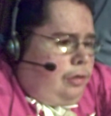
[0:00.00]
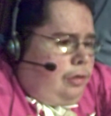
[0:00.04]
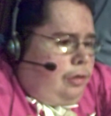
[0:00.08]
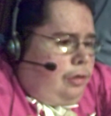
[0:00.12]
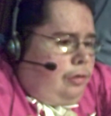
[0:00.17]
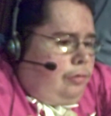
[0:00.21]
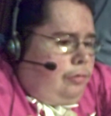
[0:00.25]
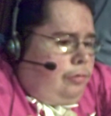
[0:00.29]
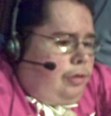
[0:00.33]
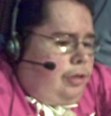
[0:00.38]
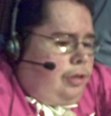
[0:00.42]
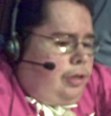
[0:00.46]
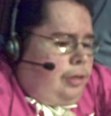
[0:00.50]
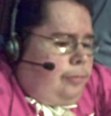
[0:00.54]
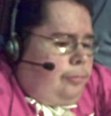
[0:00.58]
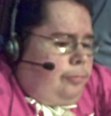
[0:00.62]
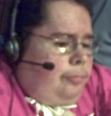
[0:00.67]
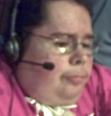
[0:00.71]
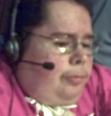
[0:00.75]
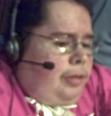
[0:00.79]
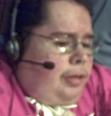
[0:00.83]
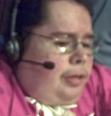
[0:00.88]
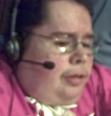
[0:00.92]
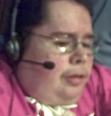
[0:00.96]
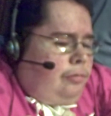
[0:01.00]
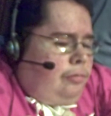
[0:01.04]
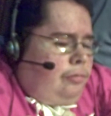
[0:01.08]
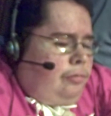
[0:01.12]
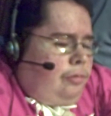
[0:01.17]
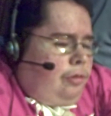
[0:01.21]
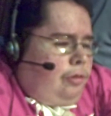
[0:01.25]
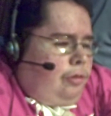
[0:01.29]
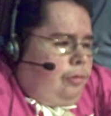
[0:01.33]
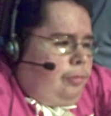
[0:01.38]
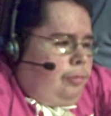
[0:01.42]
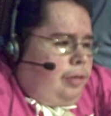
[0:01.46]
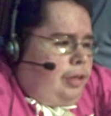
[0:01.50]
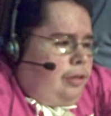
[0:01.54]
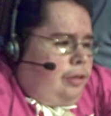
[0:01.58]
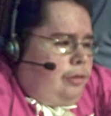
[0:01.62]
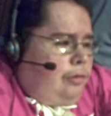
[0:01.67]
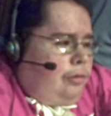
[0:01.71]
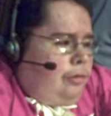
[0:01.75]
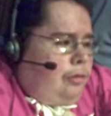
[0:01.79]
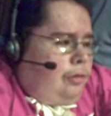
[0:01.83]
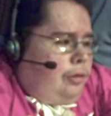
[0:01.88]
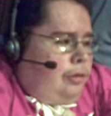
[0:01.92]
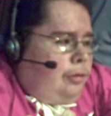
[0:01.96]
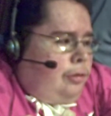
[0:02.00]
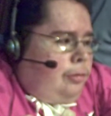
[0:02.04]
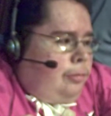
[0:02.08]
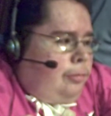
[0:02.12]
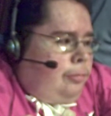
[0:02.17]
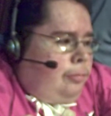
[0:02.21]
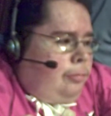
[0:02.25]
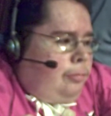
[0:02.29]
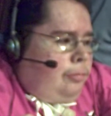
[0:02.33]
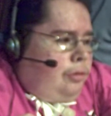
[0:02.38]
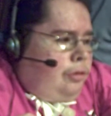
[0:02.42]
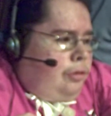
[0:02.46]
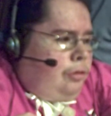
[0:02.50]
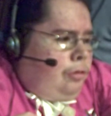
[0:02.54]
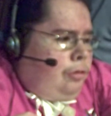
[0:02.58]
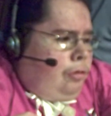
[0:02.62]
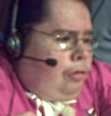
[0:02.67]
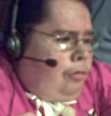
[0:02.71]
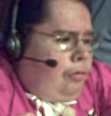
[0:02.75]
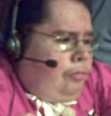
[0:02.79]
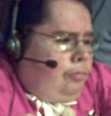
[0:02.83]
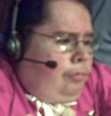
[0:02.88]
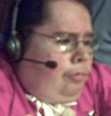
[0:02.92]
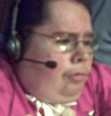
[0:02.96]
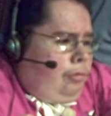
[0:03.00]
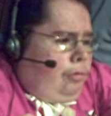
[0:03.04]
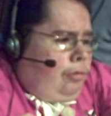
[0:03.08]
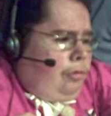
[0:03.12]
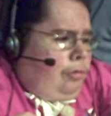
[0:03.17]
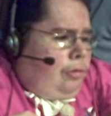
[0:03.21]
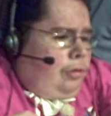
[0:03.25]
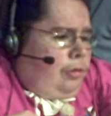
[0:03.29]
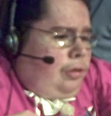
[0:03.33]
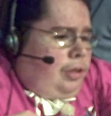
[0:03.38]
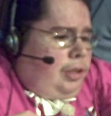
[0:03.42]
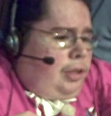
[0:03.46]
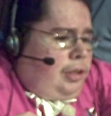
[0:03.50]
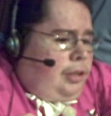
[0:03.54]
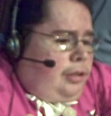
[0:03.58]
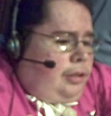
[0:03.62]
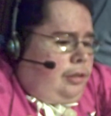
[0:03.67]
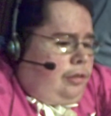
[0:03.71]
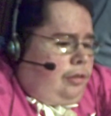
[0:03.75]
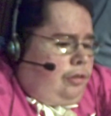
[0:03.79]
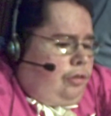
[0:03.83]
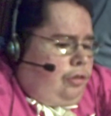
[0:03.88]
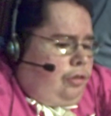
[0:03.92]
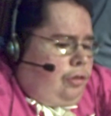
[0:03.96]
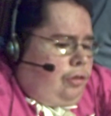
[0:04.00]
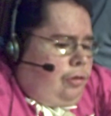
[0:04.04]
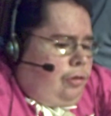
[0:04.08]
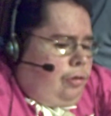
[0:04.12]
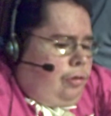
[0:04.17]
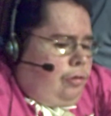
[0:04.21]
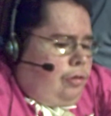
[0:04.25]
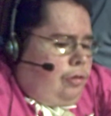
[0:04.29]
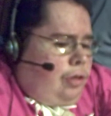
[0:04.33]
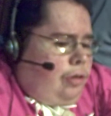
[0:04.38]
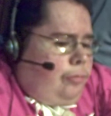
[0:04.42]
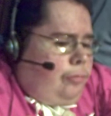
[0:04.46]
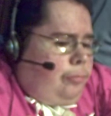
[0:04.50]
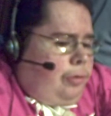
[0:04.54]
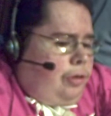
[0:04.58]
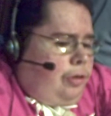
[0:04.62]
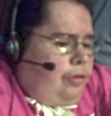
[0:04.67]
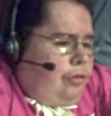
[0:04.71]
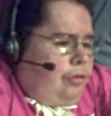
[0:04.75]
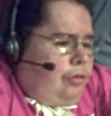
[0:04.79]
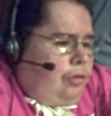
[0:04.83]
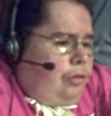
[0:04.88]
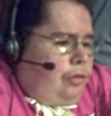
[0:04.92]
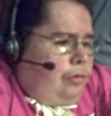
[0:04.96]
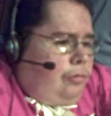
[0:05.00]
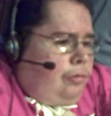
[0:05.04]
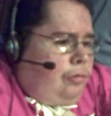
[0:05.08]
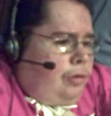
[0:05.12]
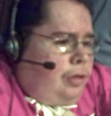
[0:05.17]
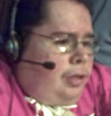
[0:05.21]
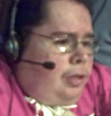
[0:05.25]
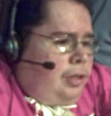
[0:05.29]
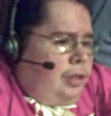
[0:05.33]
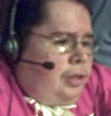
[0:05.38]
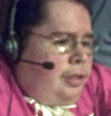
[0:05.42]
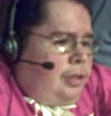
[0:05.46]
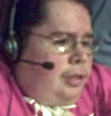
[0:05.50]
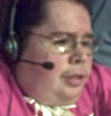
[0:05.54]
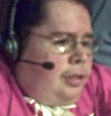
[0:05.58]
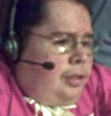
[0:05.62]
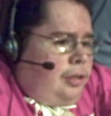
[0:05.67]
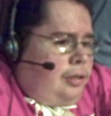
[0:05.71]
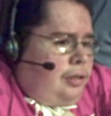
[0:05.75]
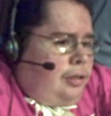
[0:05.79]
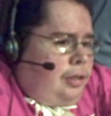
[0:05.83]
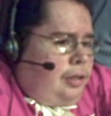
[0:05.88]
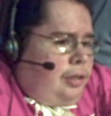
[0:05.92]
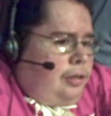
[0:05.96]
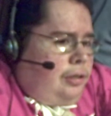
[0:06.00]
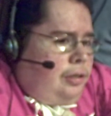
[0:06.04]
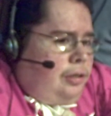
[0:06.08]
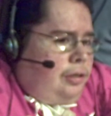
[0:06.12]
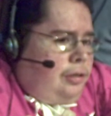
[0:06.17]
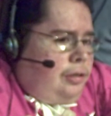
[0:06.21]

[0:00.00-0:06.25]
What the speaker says: we get back going back to the start of Raw. She calls out Big Show and says that